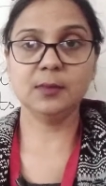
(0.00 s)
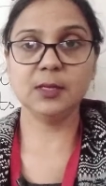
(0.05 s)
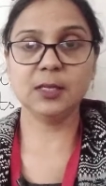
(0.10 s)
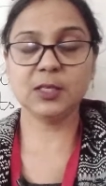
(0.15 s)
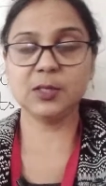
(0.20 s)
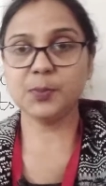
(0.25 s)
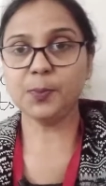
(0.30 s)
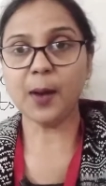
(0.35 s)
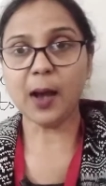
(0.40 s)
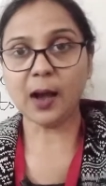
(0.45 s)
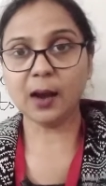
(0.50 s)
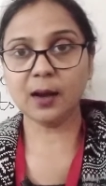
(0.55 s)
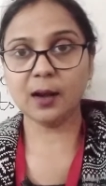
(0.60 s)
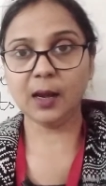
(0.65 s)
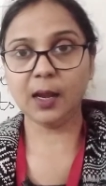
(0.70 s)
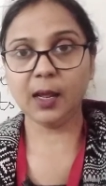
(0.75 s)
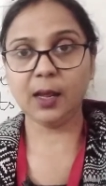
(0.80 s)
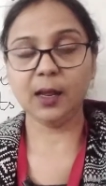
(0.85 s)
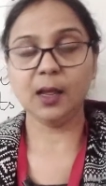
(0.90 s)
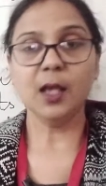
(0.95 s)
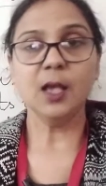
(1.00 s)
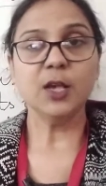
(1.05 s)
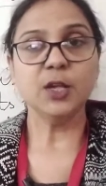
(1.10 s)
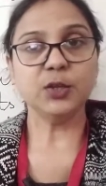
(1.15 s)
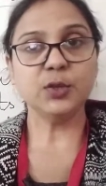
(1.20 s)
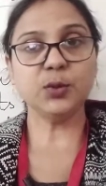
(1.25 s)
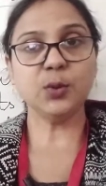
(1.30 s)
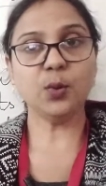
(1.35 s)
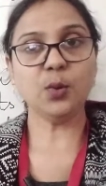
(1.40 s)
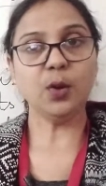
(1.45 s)
sparkling,
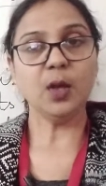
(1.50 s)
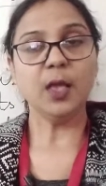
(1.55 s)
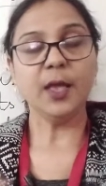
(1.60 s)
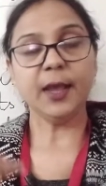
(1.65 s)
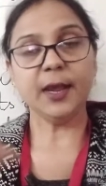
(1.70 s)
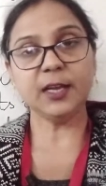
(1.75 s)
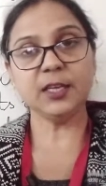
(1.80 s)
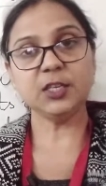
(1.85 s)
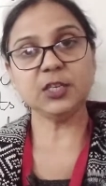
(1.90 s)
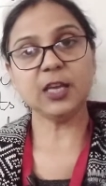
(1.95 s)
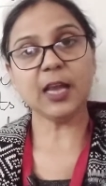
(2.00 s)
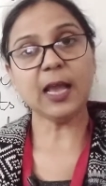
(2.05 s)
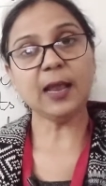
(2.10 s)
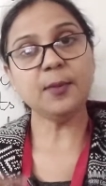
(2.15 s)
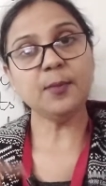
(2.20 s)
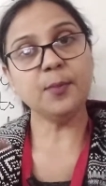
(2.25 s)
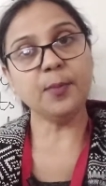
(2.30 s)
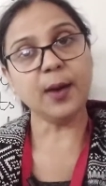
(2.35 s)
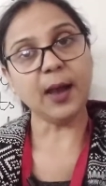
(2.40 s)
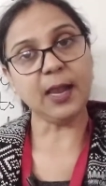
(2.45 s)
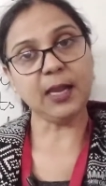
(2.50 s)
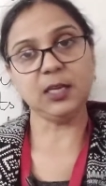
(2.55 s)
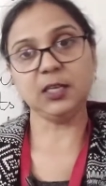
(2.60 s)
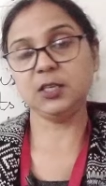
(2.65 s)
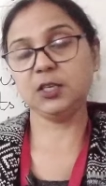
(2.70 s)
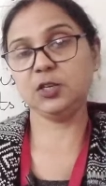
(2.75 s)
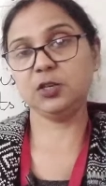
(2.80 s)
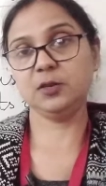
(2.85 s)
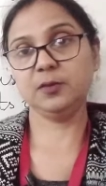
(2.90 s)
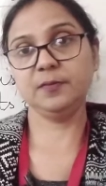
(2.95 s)
so it can
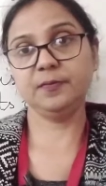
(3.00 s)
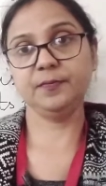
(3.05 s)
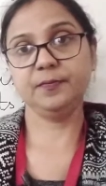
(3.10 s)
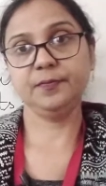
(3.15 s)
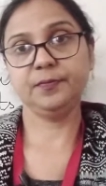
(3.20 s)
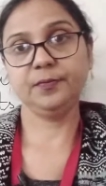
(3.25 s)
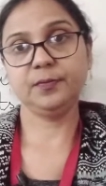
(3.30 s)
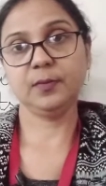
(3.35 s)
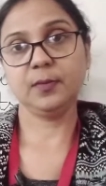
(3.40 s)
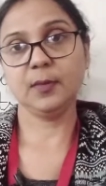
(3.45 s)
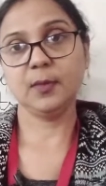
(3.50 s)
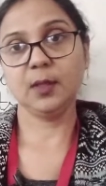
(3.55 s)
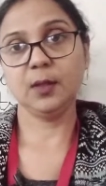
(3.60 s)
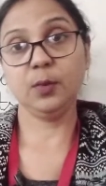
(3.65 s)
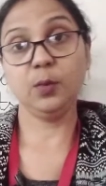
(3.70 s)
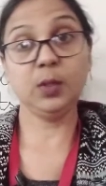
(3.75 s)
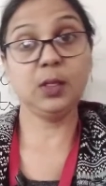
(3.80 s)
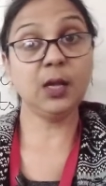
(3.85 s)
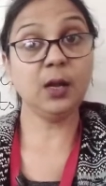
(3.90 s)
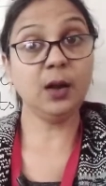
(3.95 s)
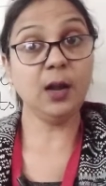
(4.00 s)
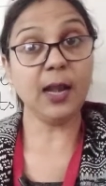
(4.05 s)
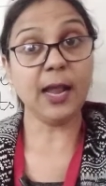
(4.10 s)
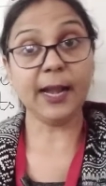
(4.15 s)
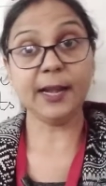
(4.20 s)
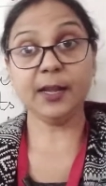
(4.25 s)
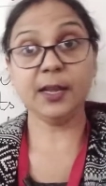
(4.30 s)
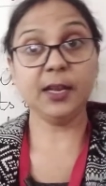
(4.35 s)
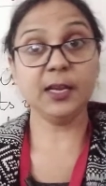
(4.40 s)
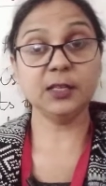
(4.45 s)
bite with the
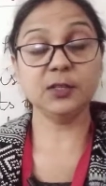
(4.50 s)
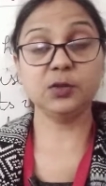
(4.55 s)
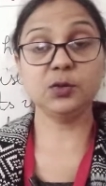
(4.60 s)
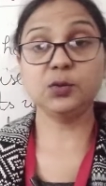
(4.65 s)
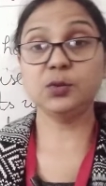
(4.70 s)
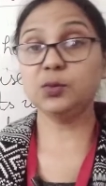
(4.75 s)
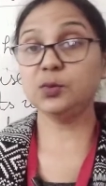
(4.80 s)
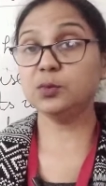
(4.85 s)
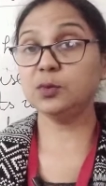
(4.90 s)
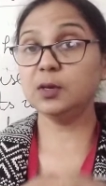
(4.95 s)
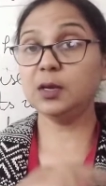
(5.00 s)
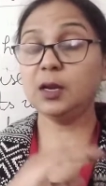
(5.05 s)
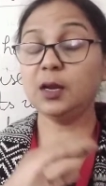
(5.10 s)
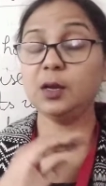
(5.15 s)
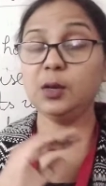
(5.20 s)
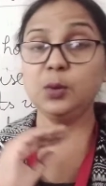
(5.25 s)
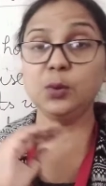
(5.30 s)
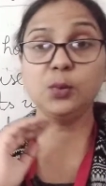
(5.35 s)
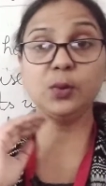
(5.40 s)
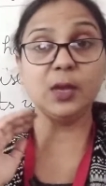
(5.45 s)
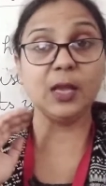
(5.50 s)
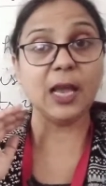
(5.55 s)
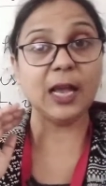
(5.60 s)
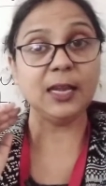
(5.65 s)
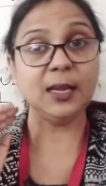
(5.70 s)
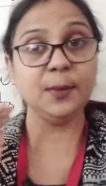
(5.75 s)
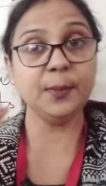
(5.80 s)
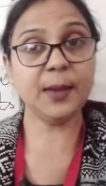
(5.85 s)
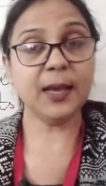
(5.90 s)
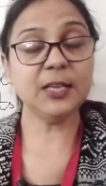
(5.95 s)
lightning. You
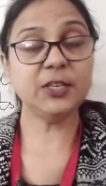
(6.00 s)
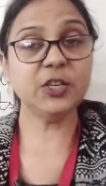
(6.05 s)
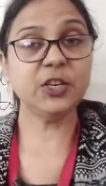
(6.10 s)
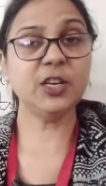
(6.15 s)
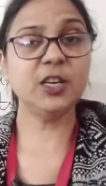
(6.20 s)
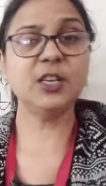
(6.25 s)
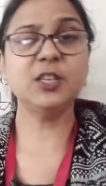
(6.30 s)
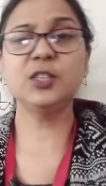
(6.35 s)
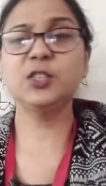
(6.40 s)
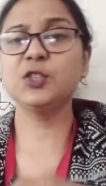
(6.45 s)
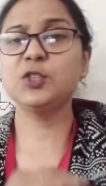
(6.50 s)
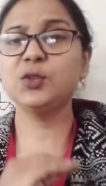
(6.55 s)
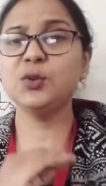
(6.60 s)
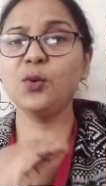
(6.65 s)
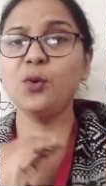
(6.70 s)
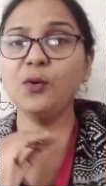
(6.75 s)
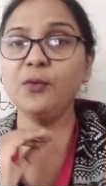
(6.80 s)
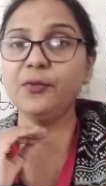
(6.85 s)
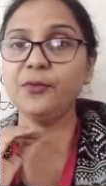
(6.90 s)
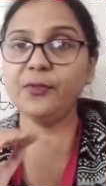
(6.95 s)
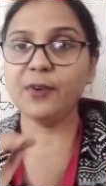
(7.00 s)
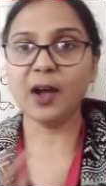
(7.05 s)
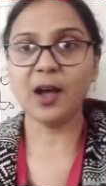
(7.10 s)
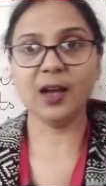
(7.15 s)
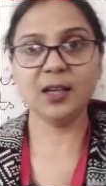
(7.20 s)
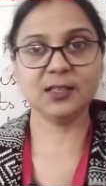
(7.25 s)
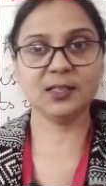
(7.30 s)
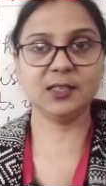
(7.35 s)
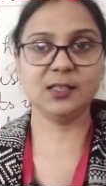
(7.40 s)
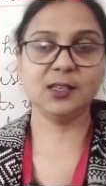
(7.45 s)
can imagine it is so
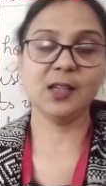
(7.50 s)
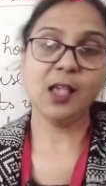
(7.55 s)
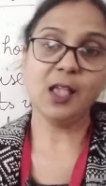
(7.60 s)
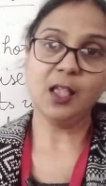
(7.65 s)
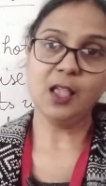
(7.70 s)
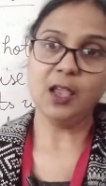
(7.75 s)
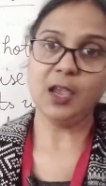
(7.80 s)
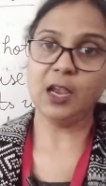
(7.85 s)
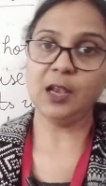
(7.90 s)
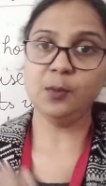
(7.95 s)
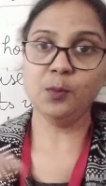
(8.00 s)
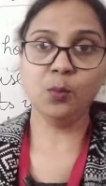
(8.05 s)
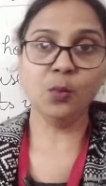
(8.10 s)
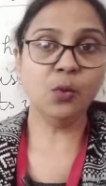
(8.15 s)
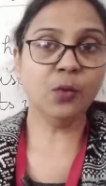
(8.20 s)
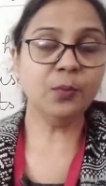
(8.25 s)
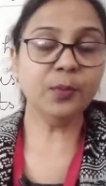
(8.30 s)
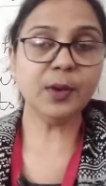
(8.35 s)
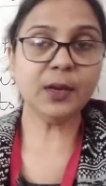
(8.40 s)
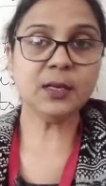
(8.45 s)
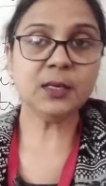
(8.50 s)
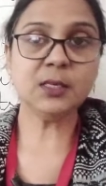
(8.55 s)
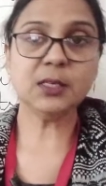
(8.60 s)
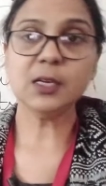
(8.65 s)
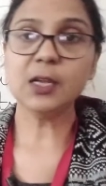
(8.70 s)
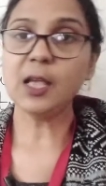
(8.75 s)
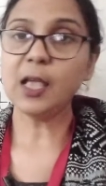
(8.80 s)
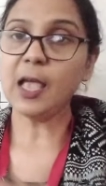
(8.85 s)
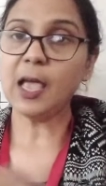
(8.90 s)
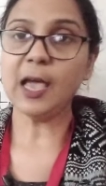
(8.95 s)
fast in movement,
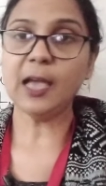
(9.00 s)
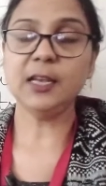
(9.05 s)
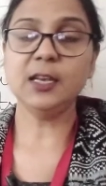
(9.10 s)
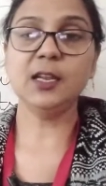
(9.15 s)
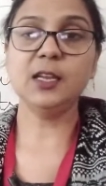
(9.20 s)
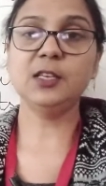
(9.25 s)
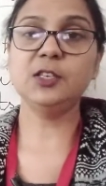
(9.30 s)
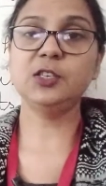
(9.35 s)
and